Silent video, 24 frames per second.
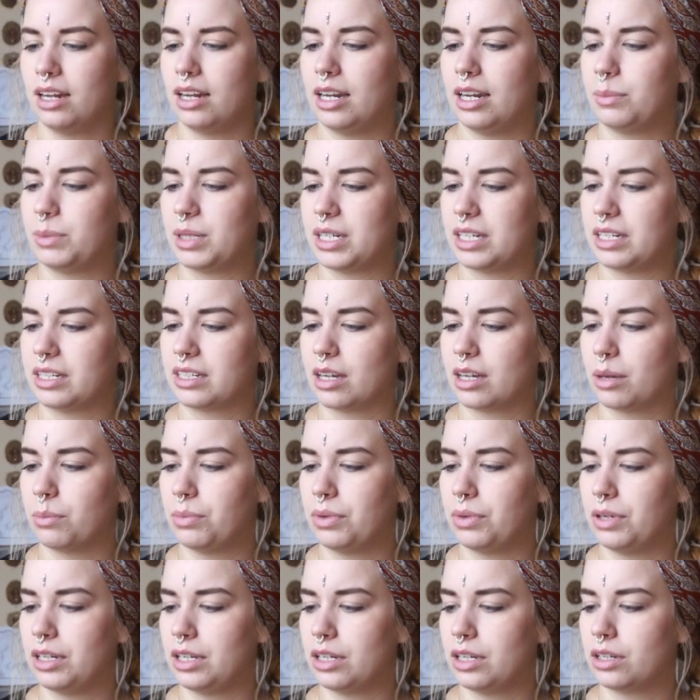lemonade
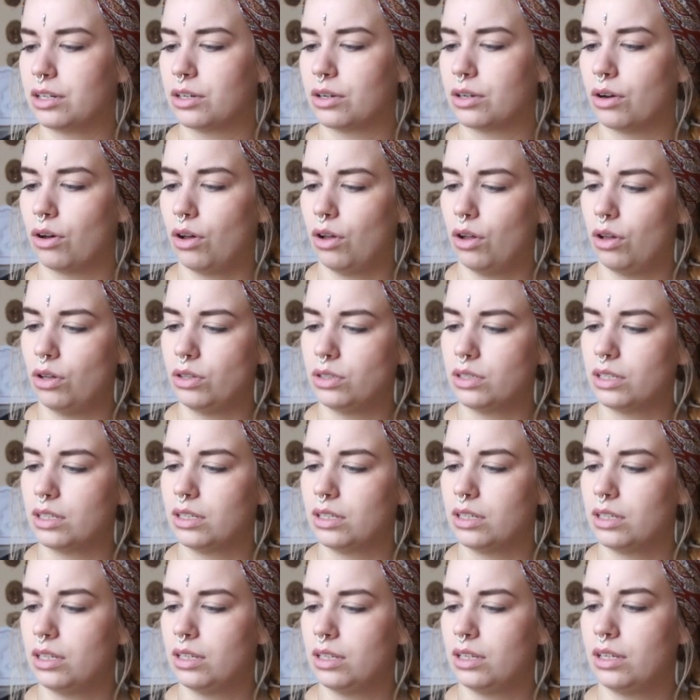company called
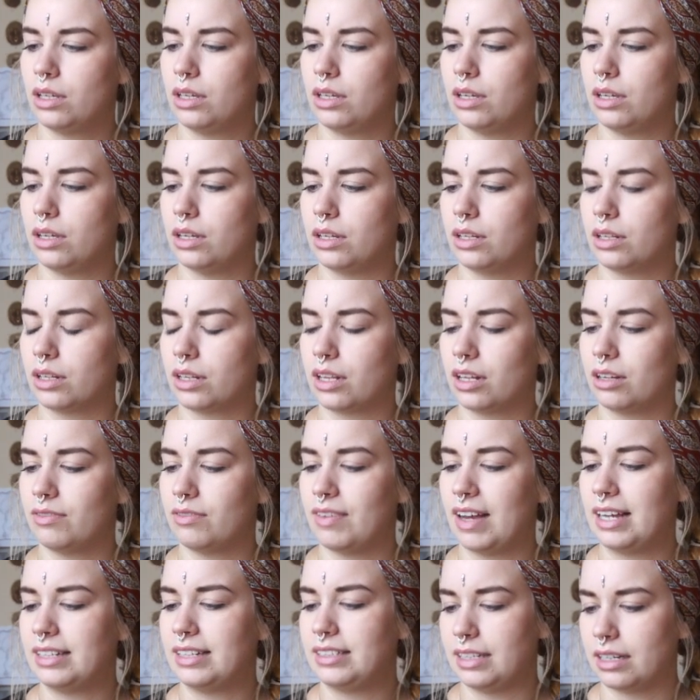
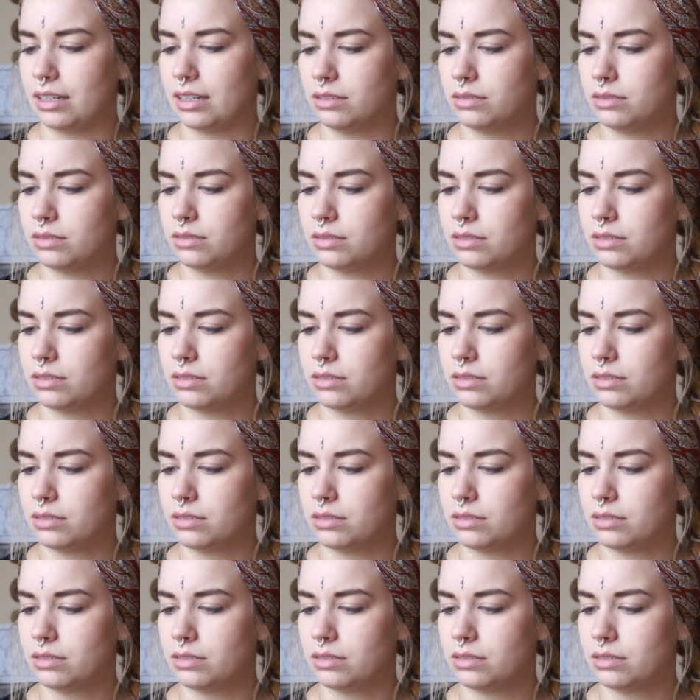Galvania.